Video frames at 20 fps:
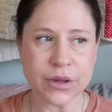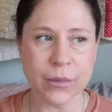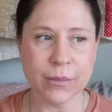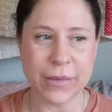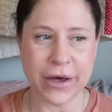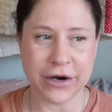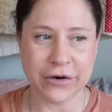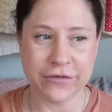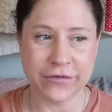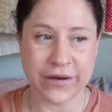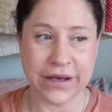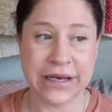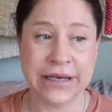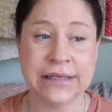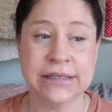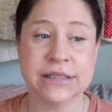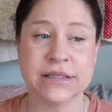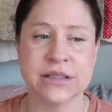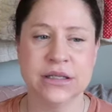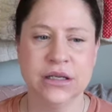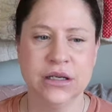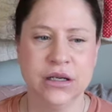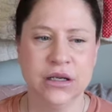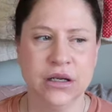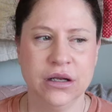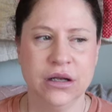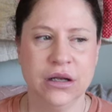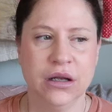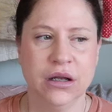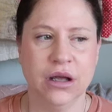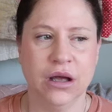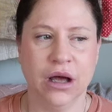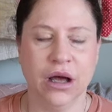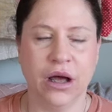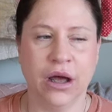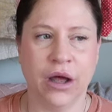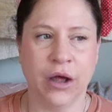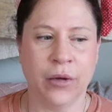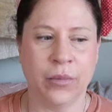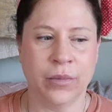Matter of fact,
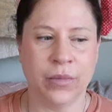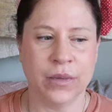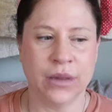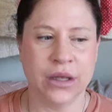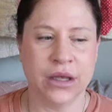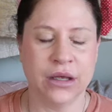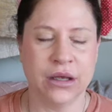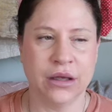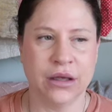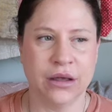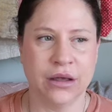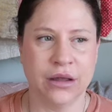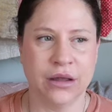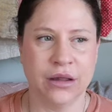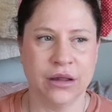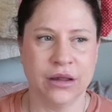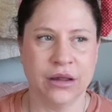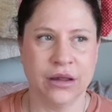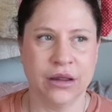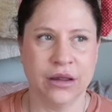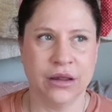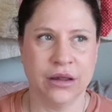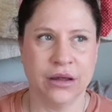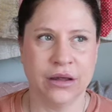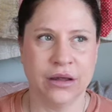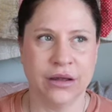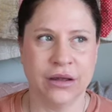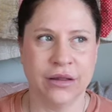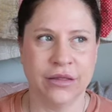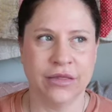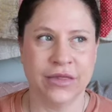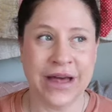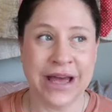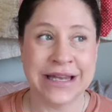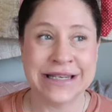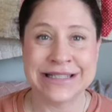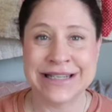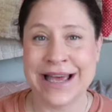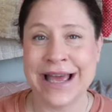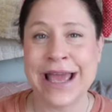um,
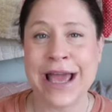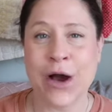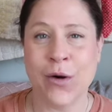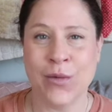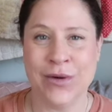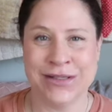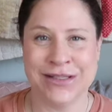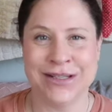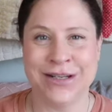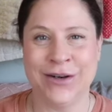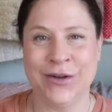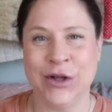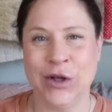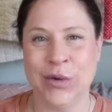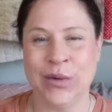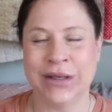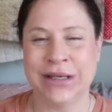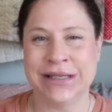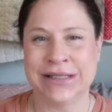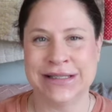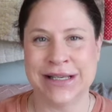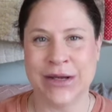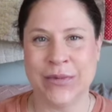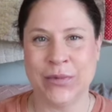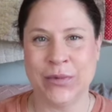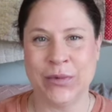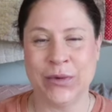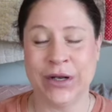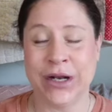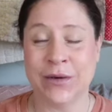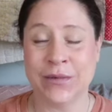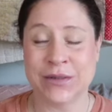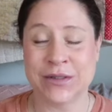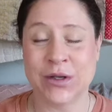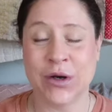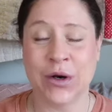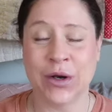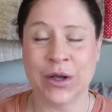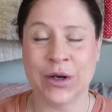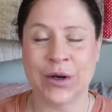that day I wasn't a glowing example, and I was
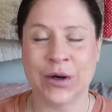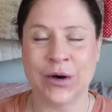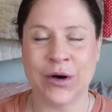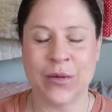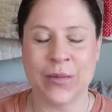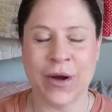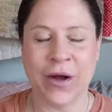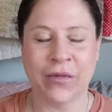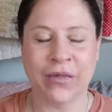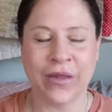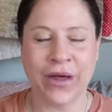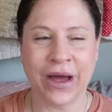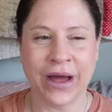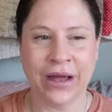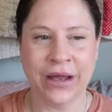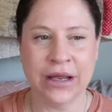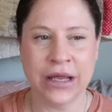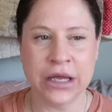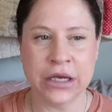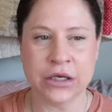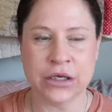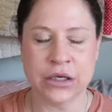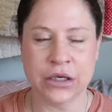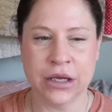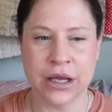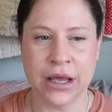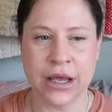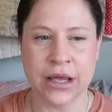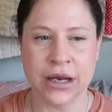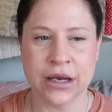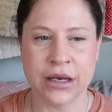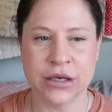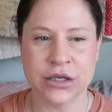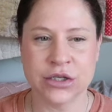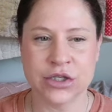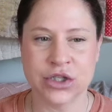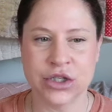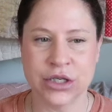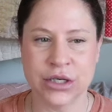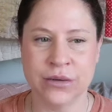talking to her about that, and and
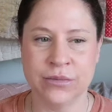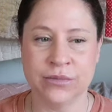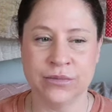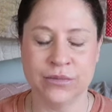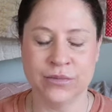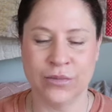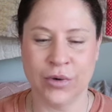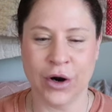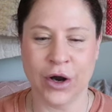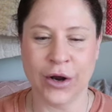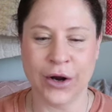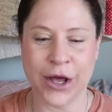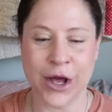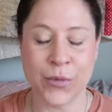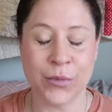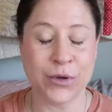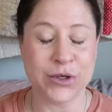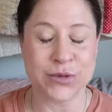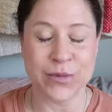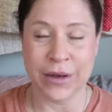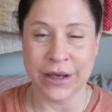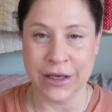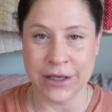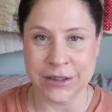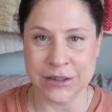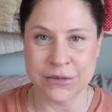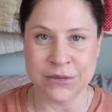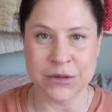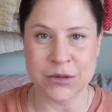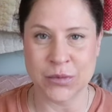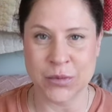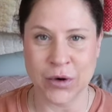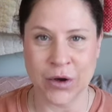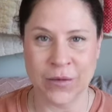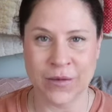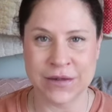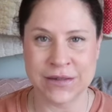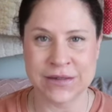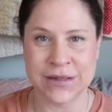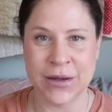she brought up, which my husband's
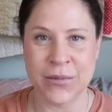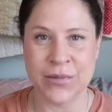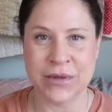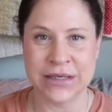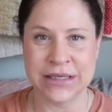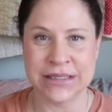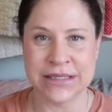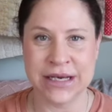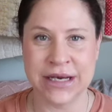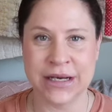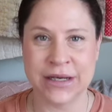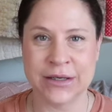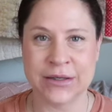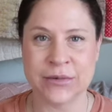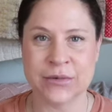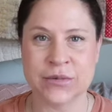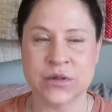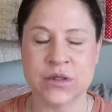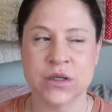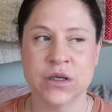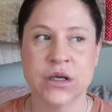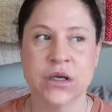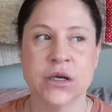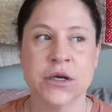brought this up many times,